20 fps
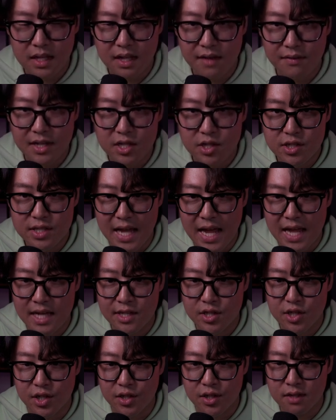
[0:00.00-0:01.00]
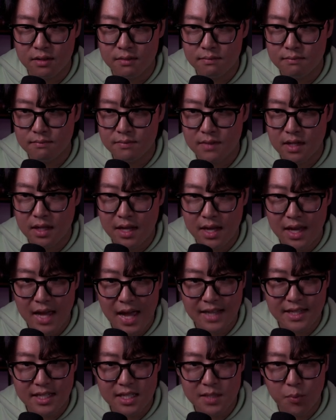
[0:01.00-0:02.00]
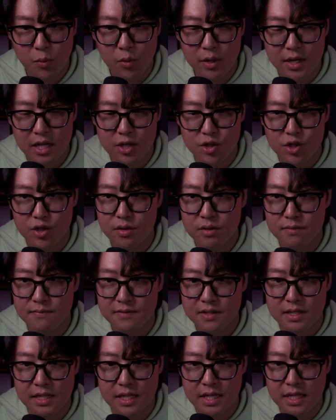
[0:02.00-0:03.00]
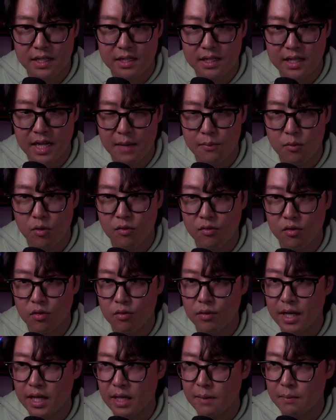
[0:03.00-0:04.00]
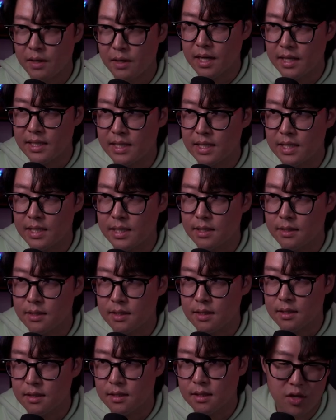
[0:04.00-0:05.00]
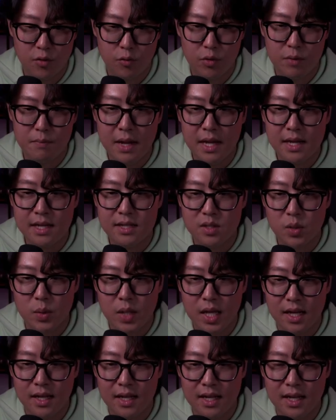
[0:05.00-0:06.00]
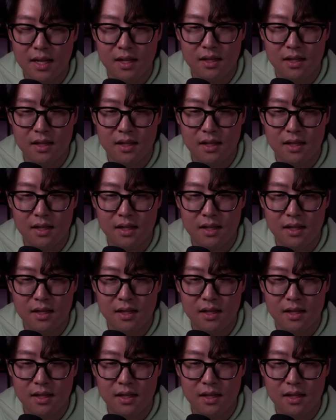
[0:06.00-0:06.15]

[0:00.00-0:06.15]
if I just end turn, at this point I should have seen game over already, I didn't. We made it so that